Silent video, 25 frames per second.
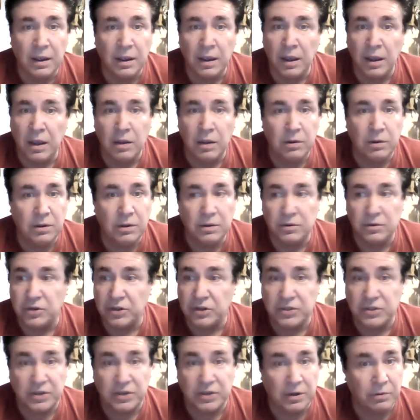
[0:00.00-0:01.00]
he
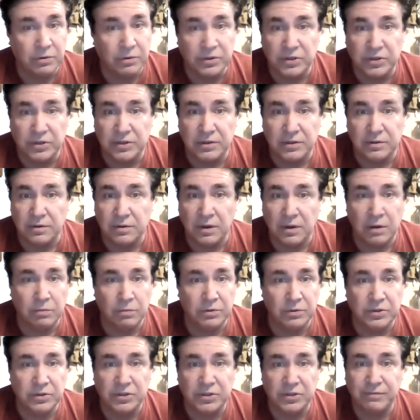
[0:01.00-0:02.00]
just, it
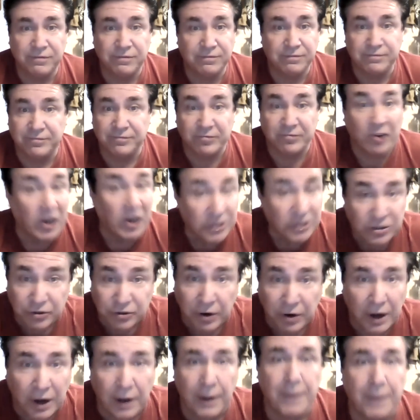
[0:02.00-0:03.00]
was
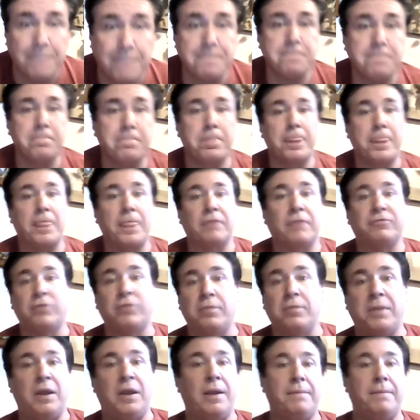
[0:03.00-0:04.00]
frustrating
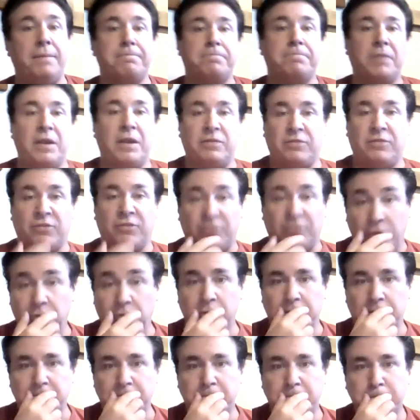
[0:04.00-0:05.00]
for me as a
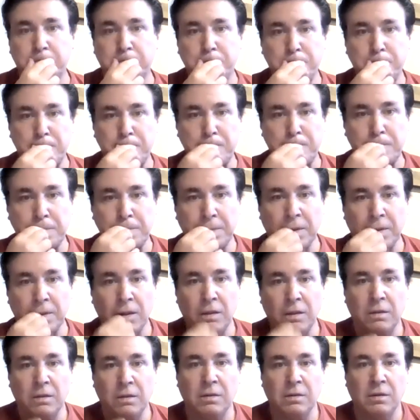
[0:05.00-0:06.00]
student
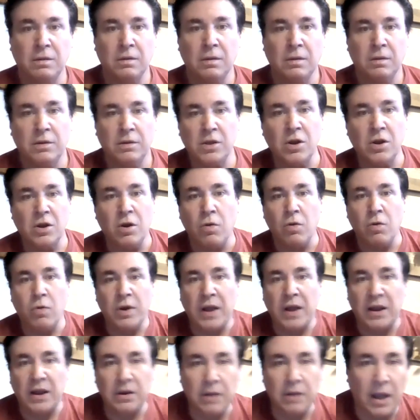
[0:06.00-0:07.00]
you know,
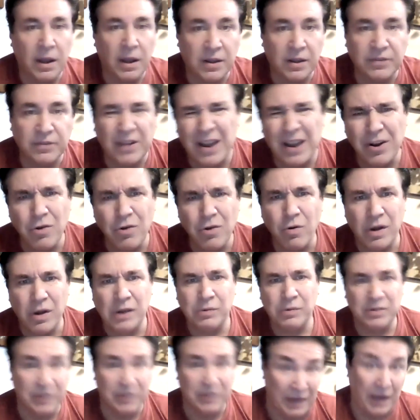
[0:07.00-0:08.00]
when I because I knew when
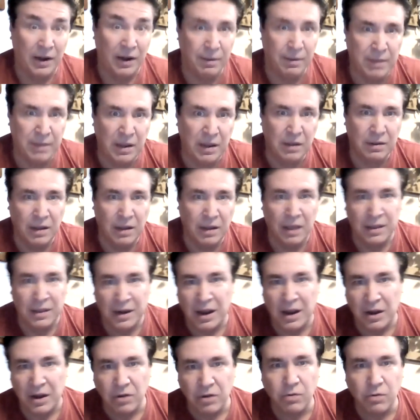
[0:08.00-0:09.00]
he was letting me, and
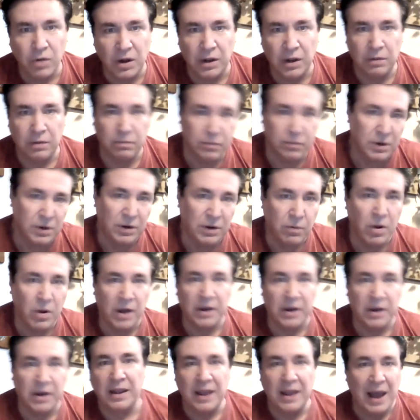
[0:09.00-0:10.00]
then I knew when he
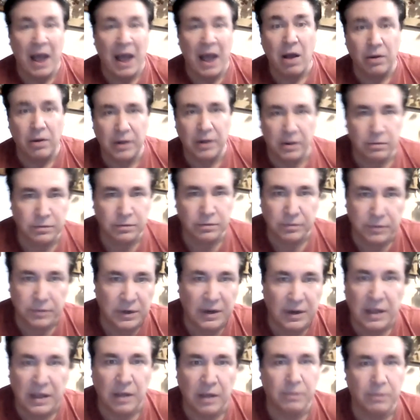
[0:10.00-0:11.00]
wanted to get out,
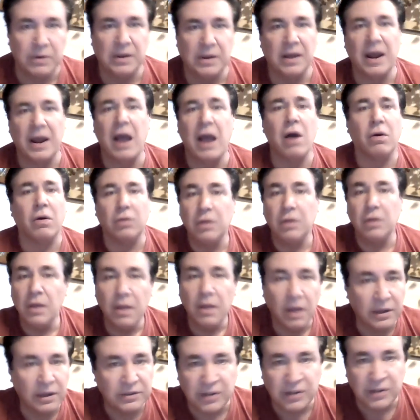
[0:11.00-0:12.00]
he would get out
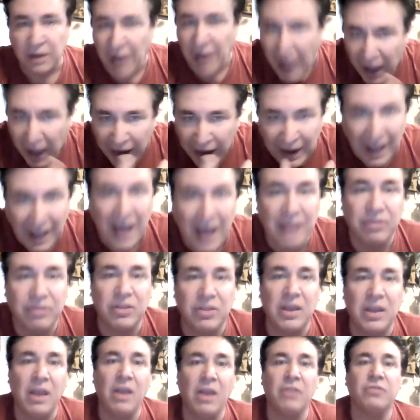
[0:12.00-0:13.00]
until I got
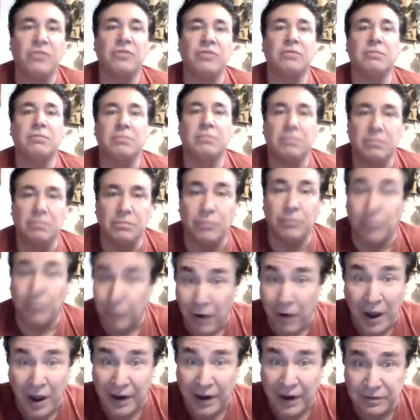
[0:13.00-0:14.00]
things
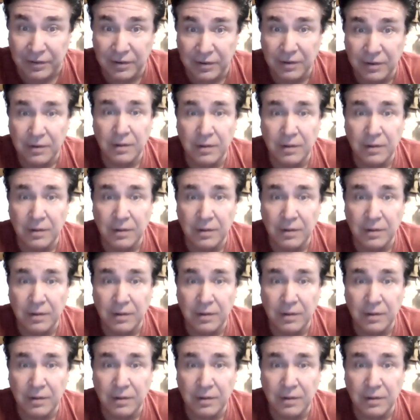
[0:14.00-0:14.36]
right.